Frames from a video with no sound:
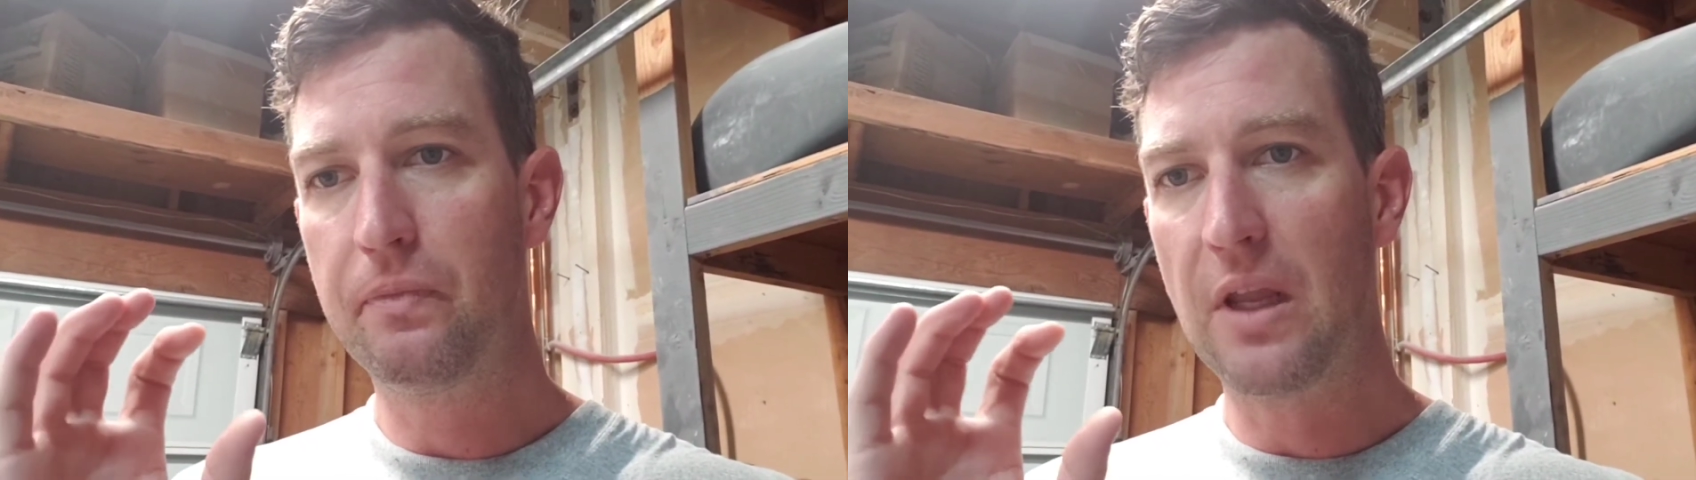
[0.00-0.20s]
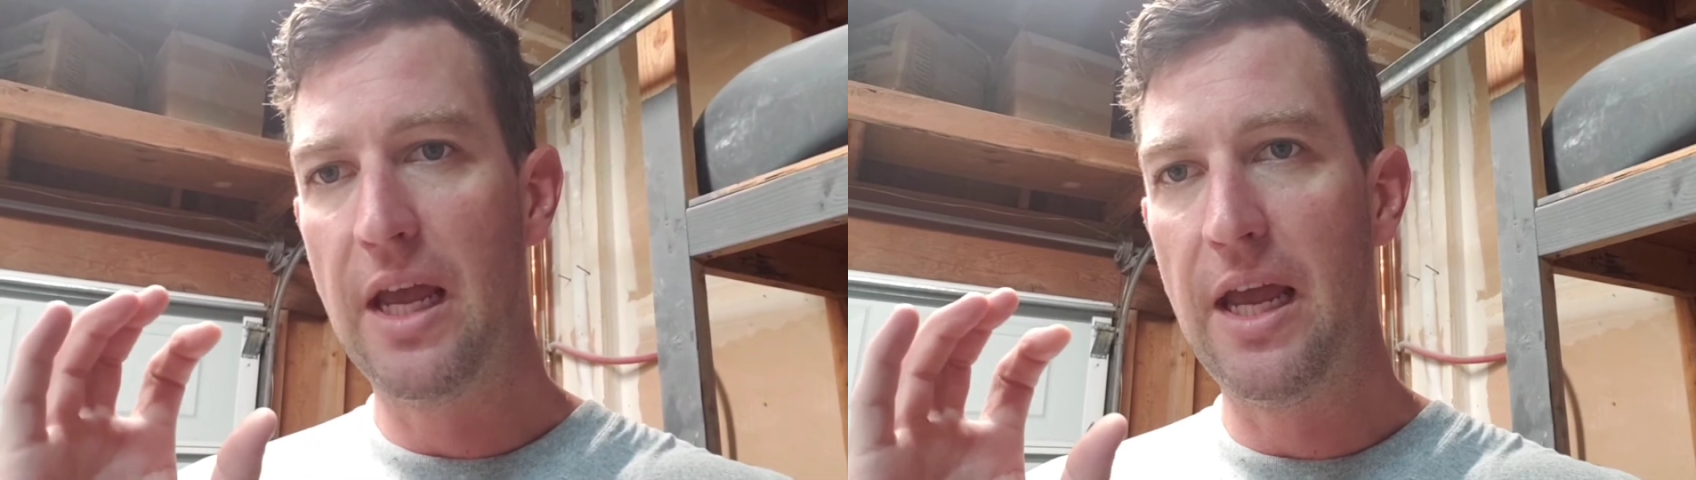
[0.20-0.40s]

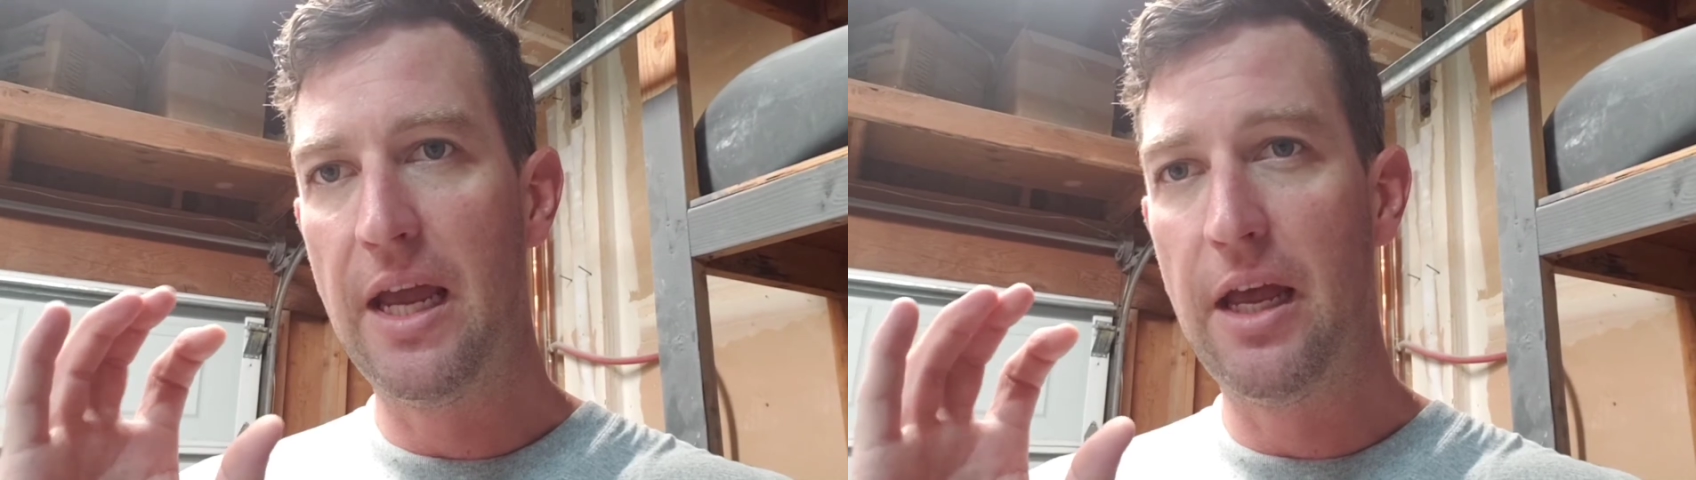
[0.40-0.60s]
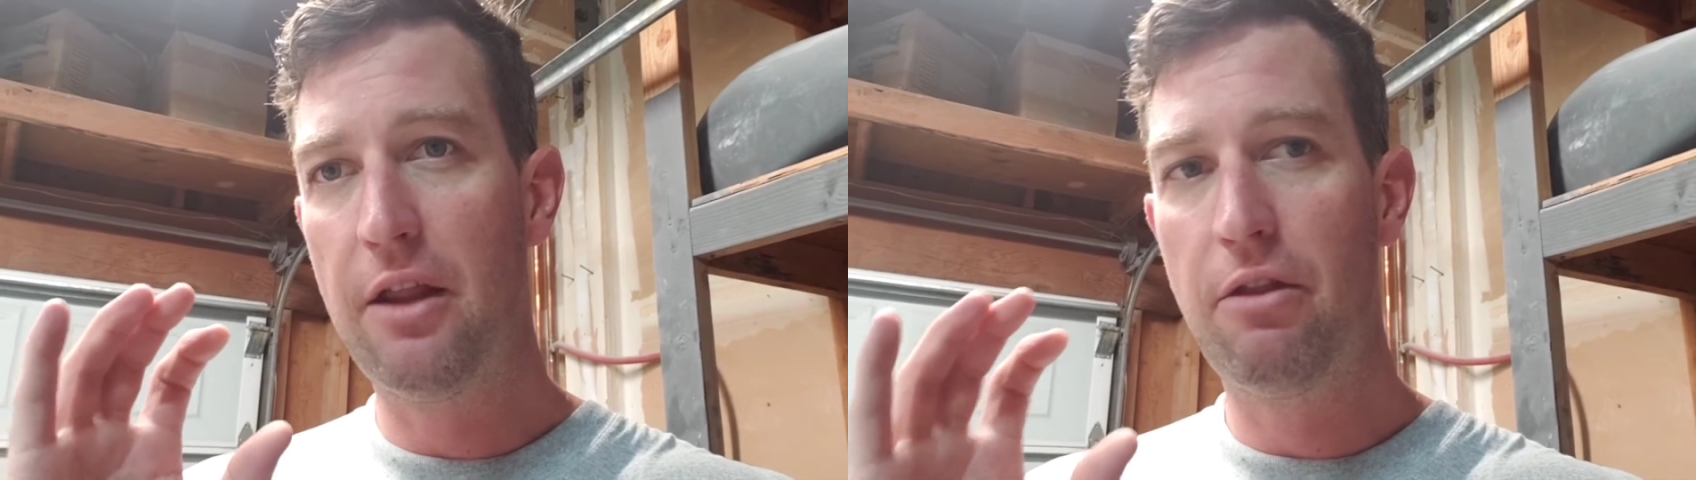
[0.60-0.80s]

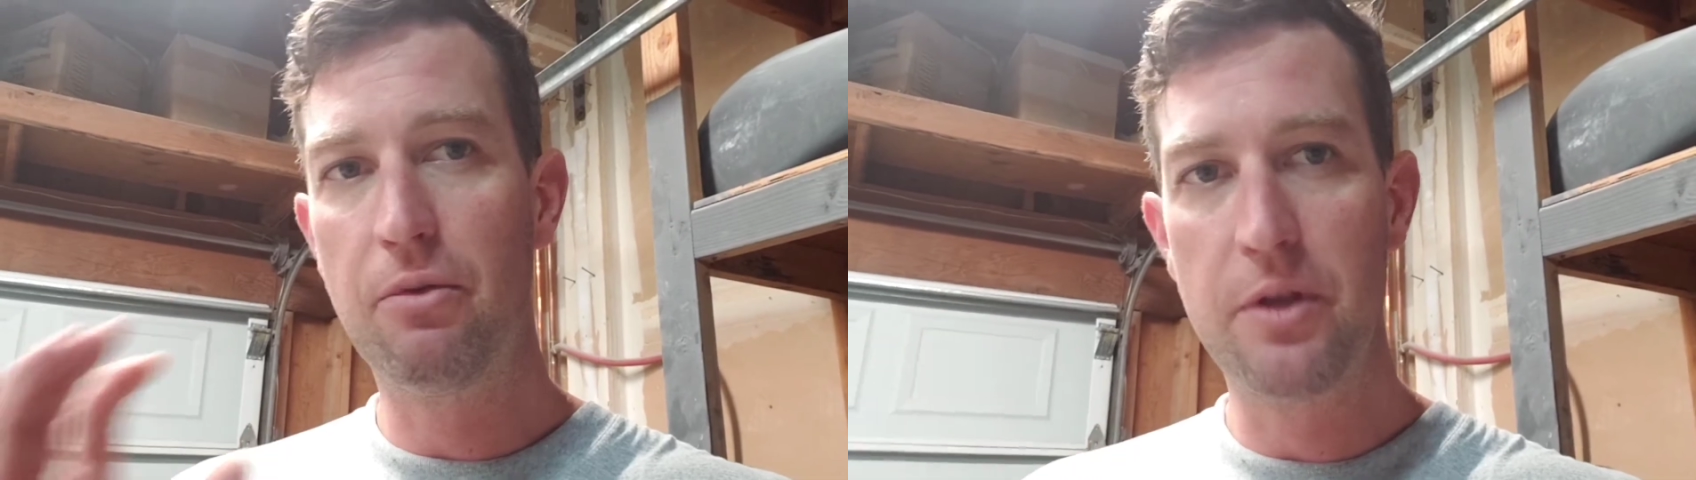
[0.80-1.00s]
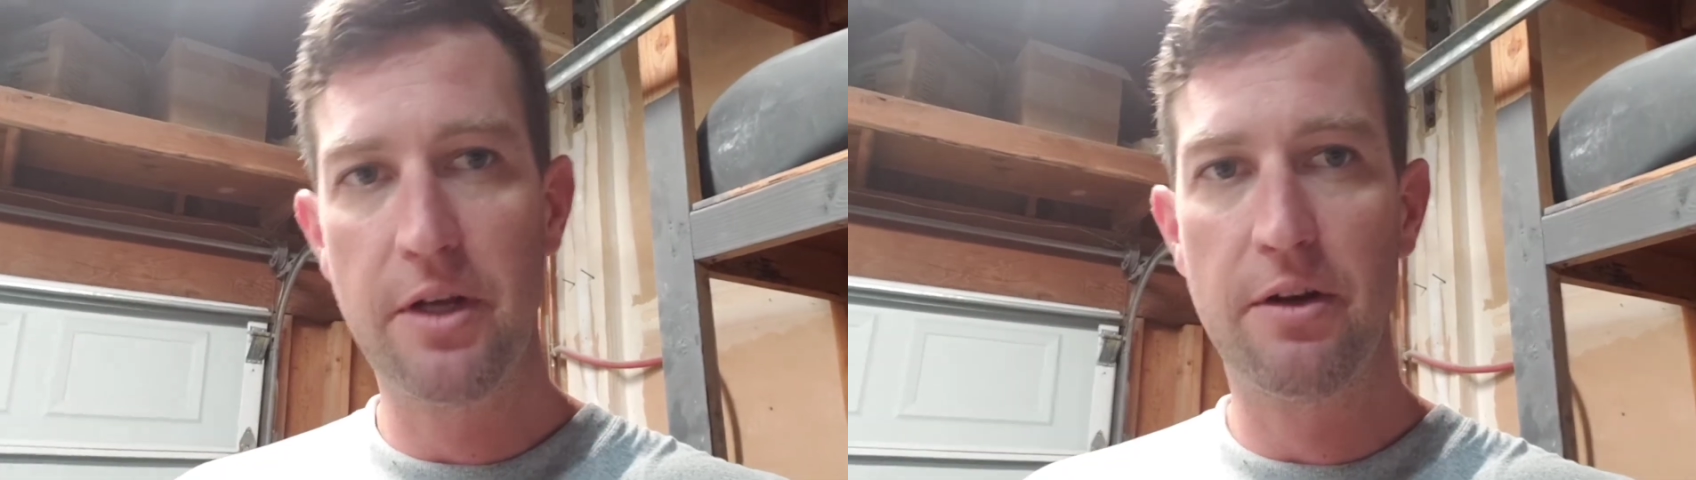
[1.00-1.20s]
and through
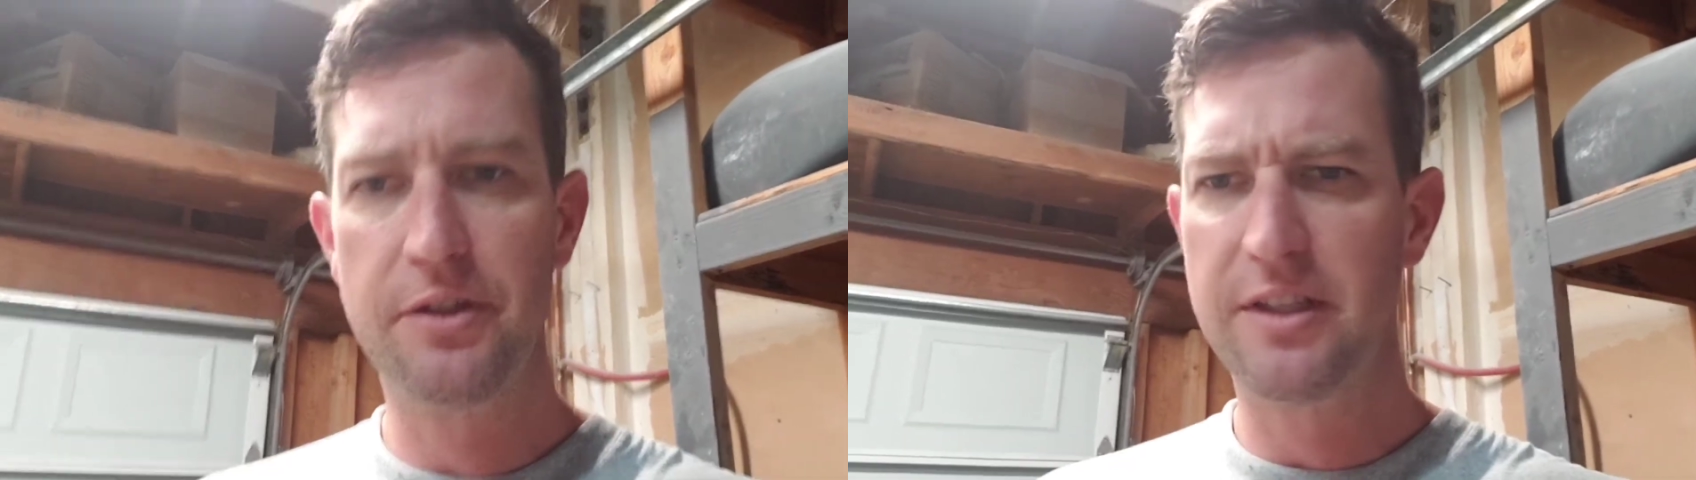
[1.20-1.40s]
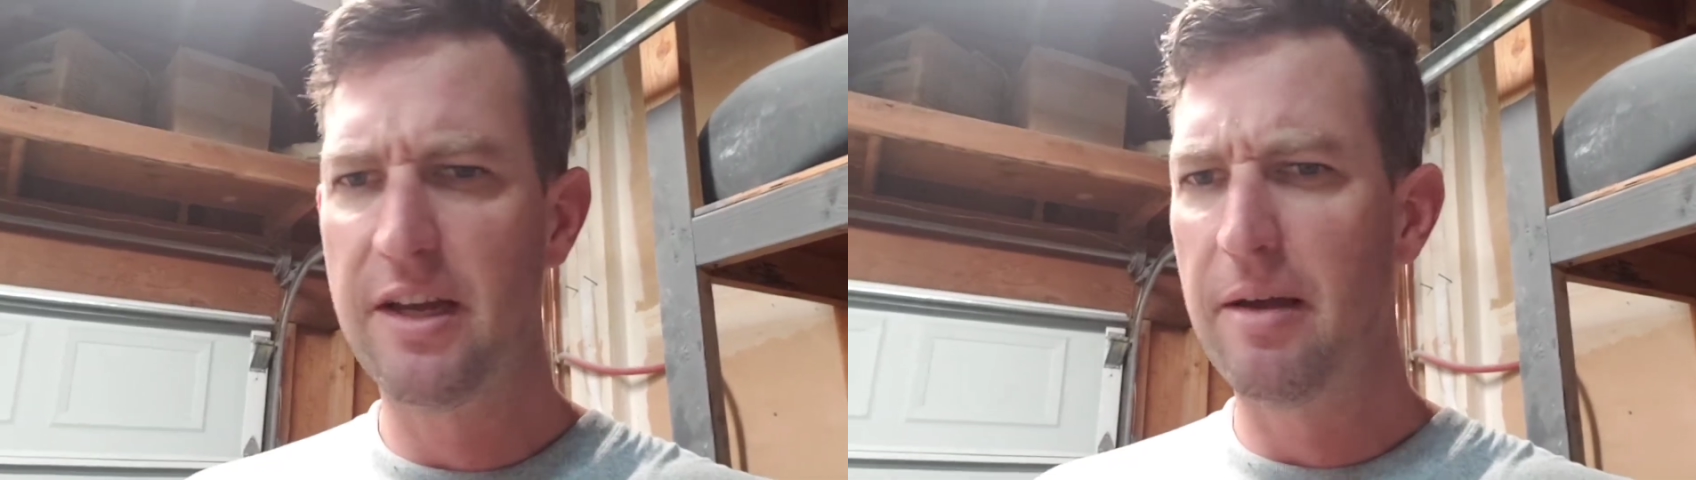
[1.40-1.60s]
the years,
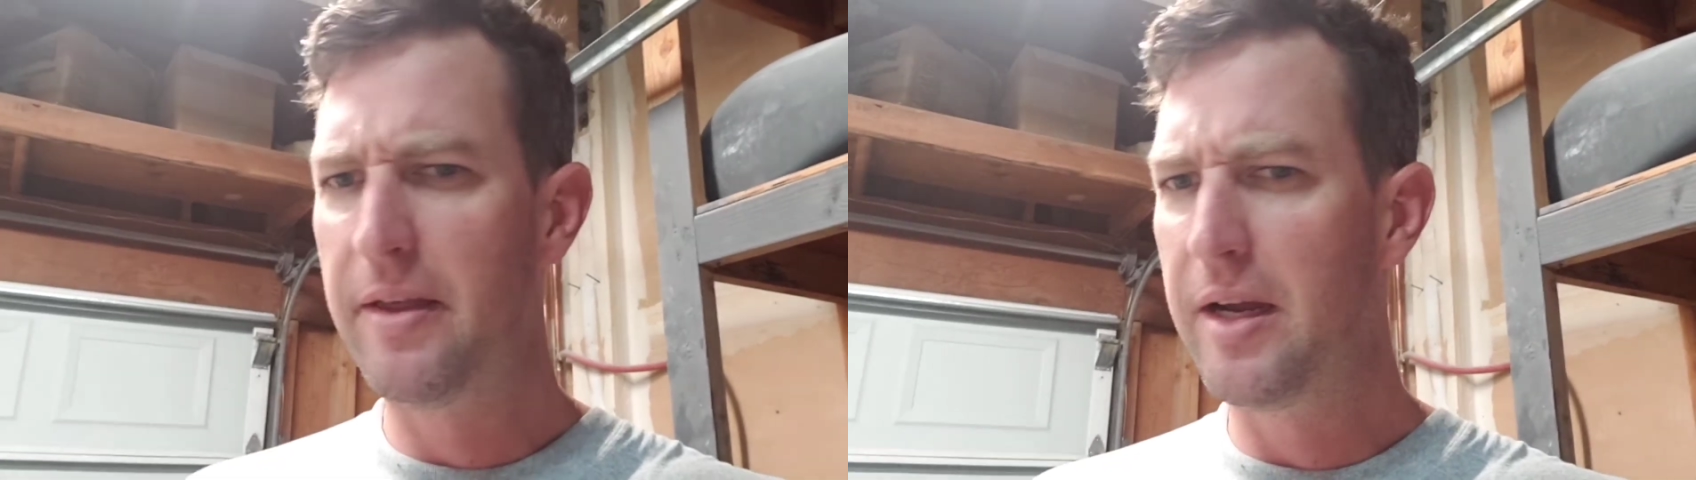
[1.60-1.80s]
because I think